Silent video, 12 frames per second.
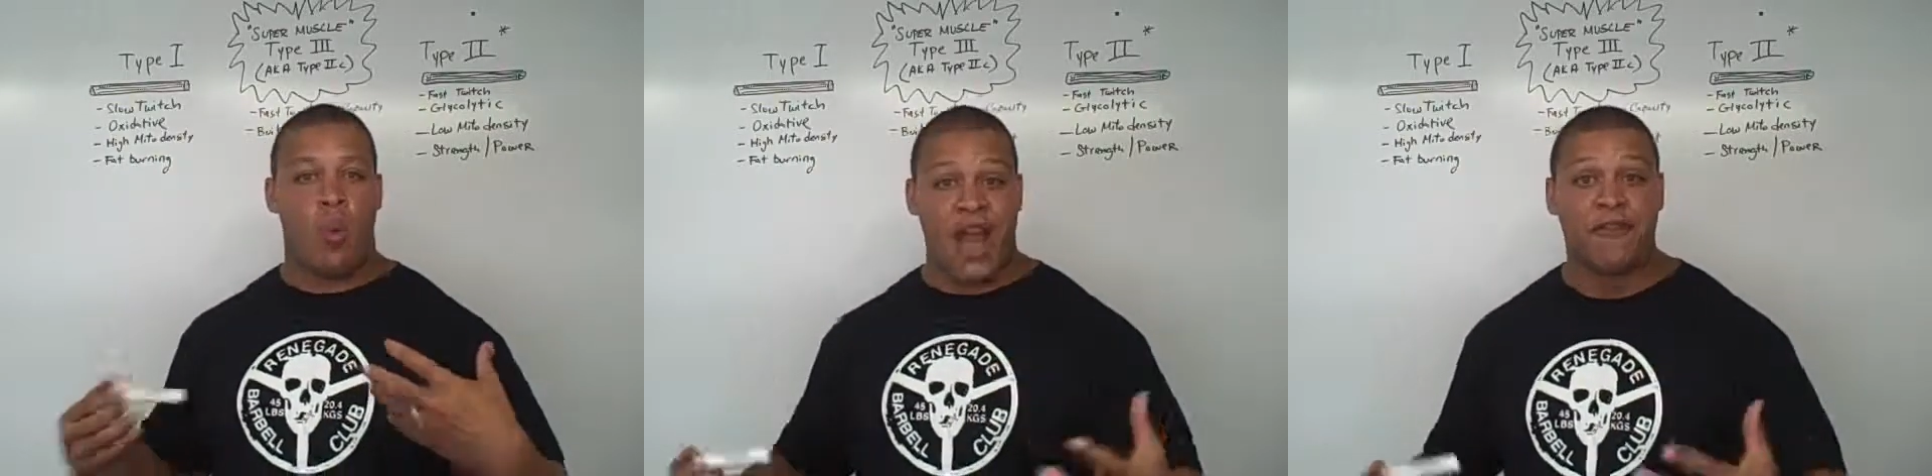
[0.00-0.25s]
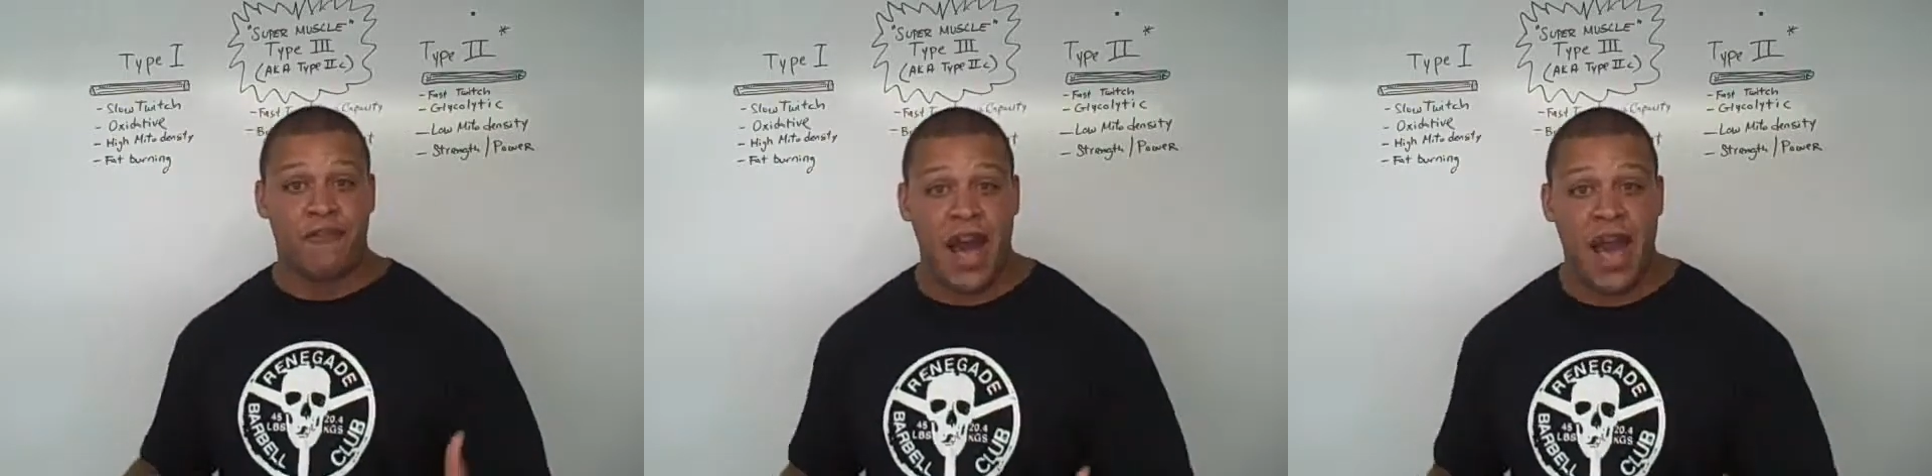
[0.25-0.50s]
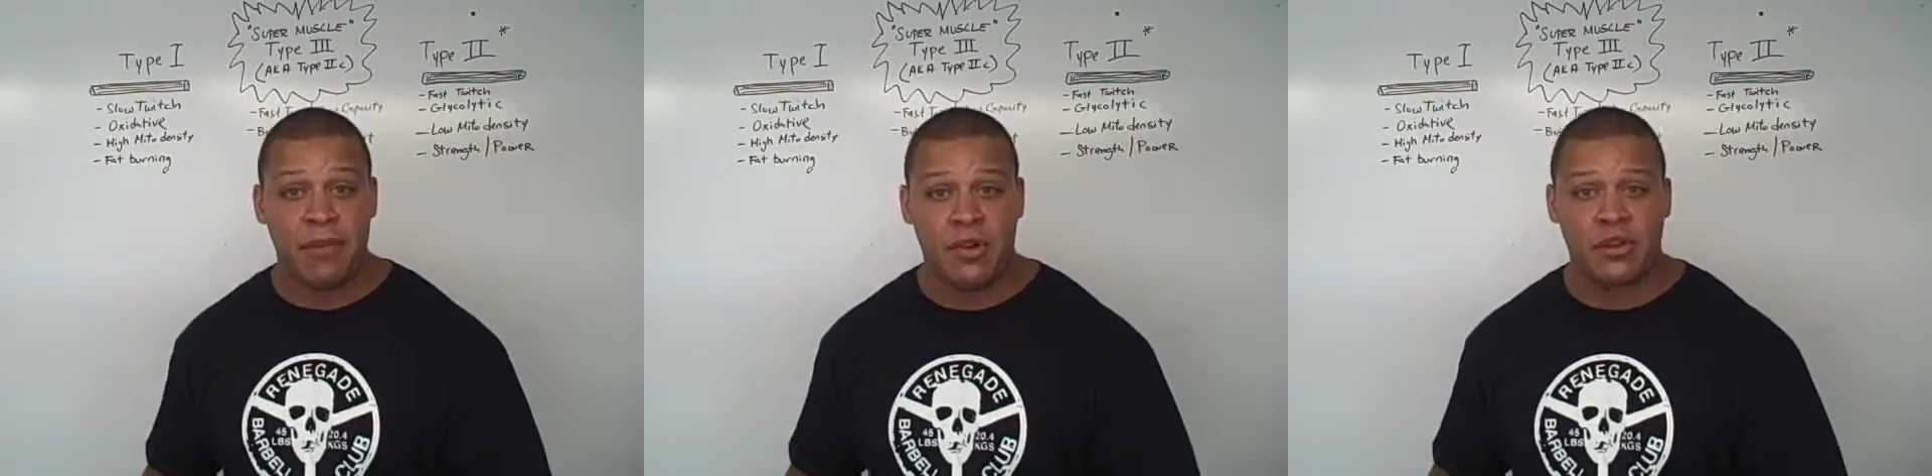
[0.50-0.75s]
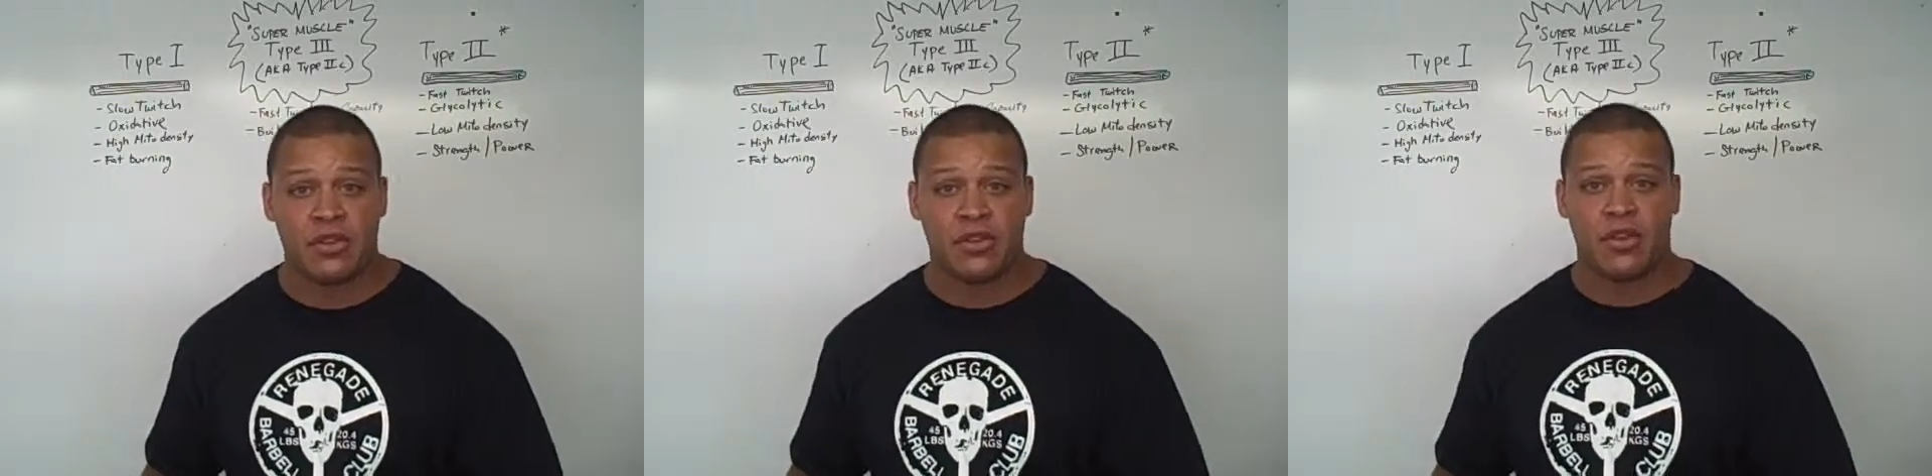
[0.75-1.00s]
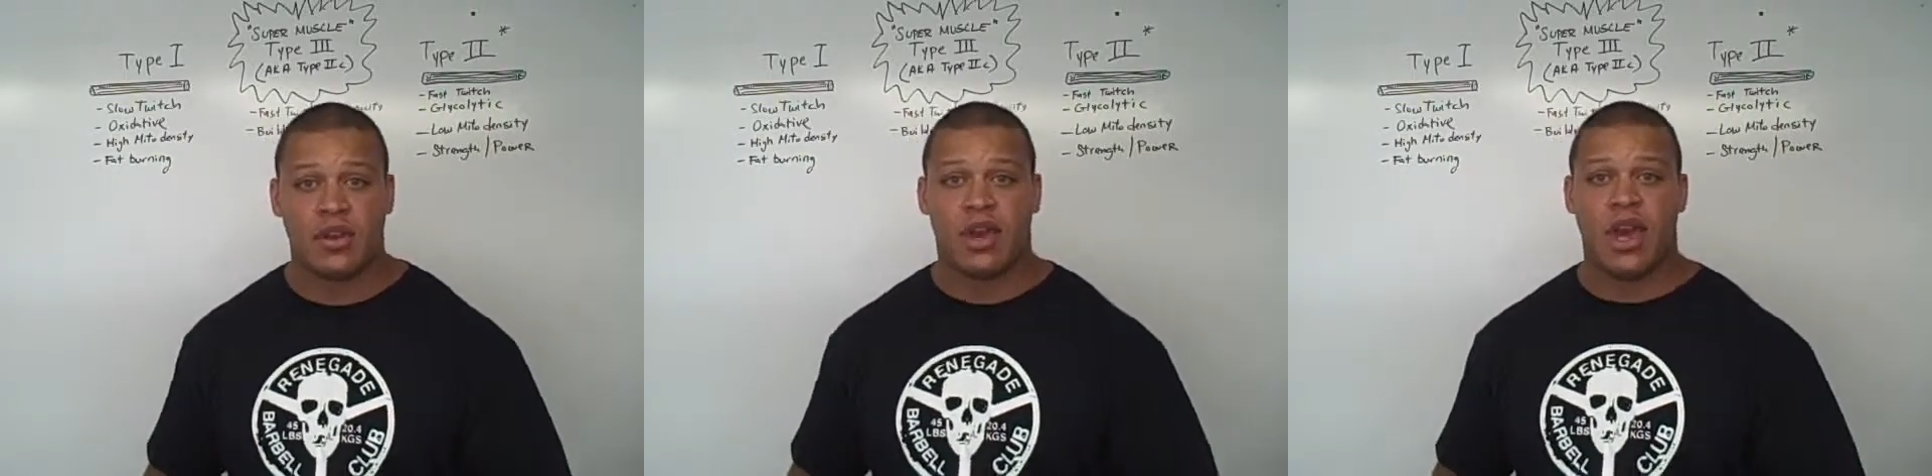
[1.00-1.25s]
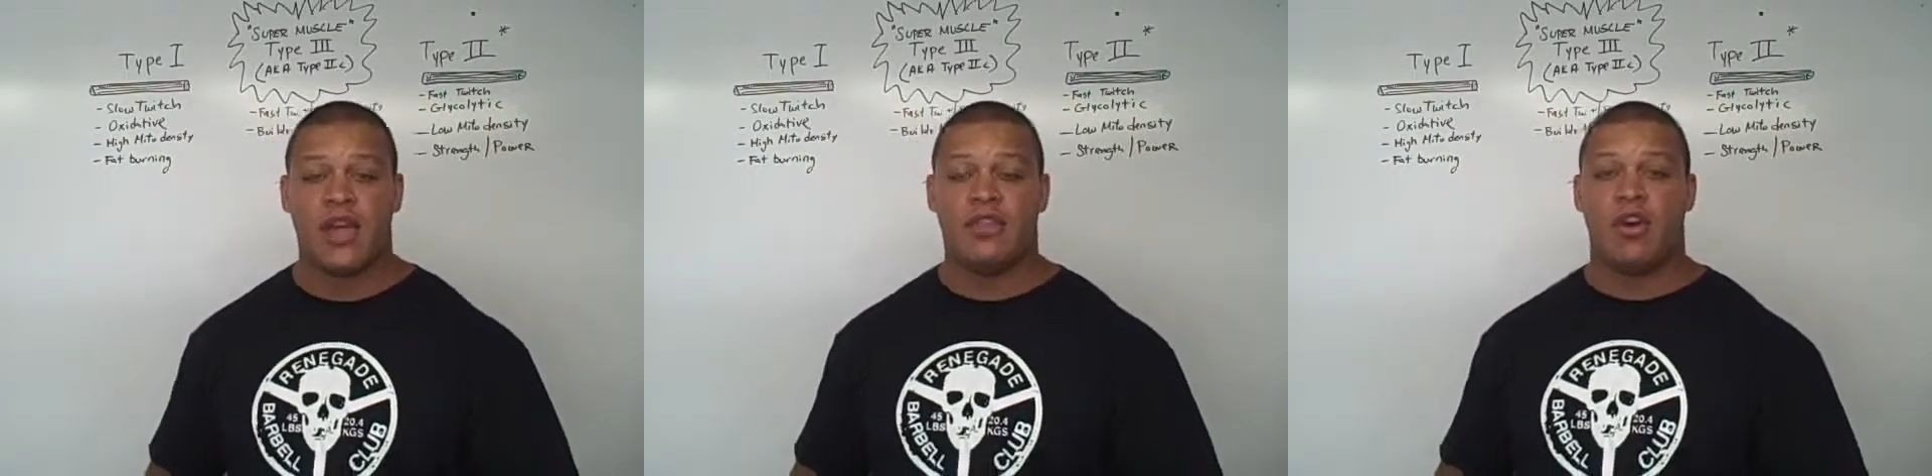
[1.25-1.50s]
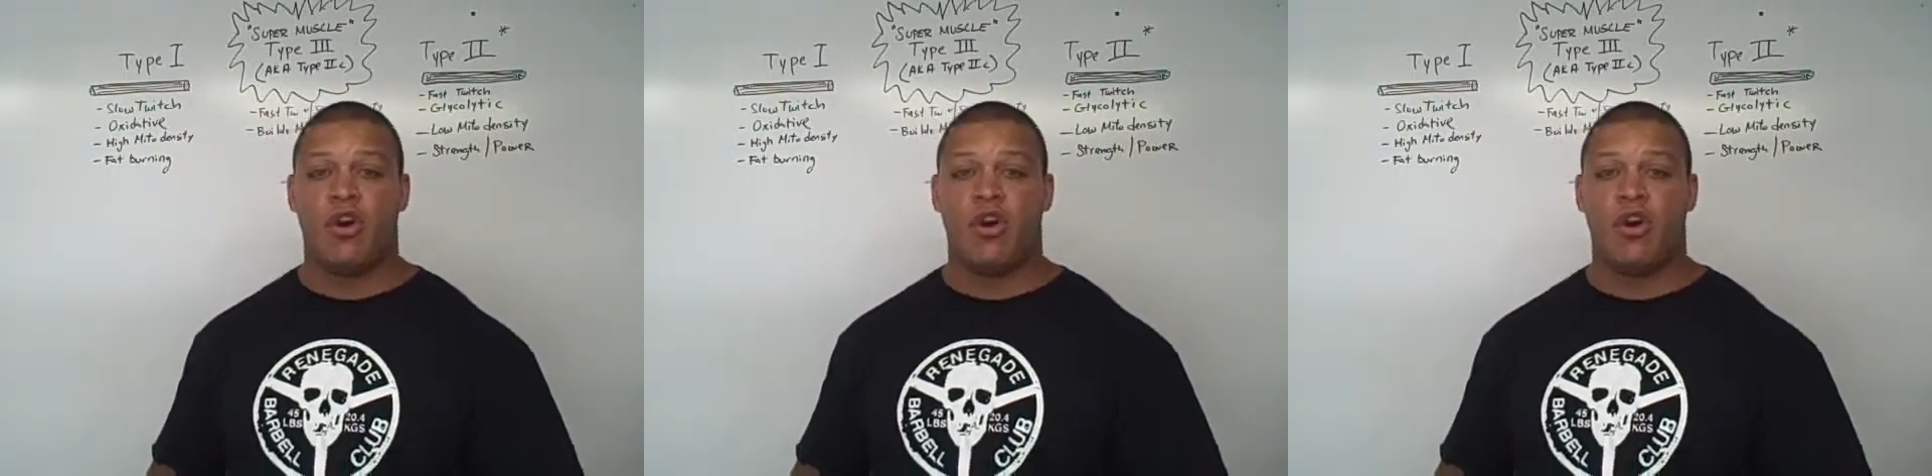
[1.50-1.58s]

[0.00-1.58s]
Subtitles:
white fibers, and